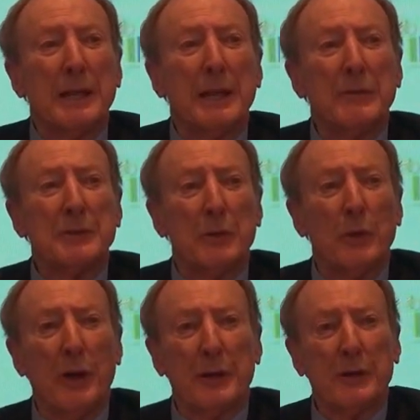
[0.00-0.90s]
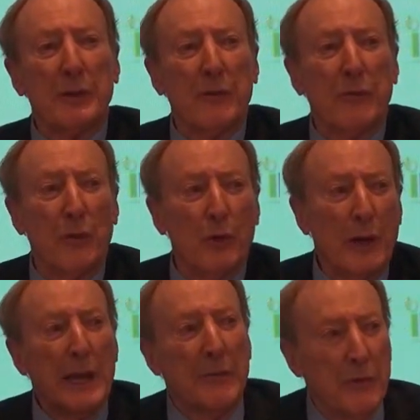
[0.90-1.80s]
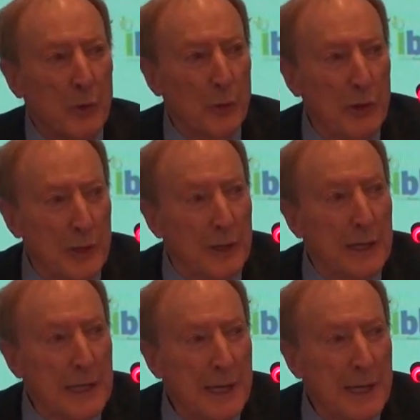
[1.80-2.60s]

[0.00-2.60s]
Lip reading: gives the right for every worker